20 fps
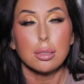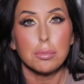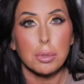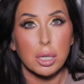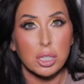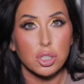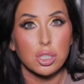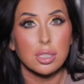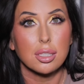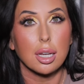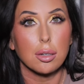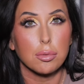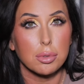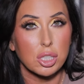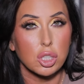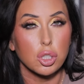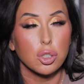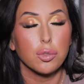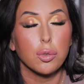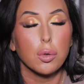the brushes I
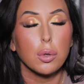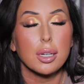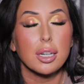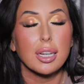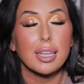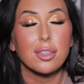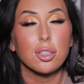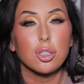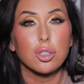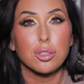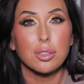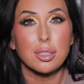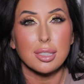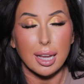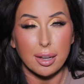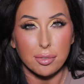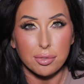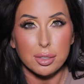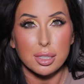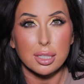reach for, and they're
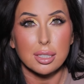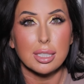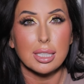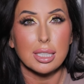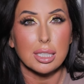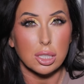definitely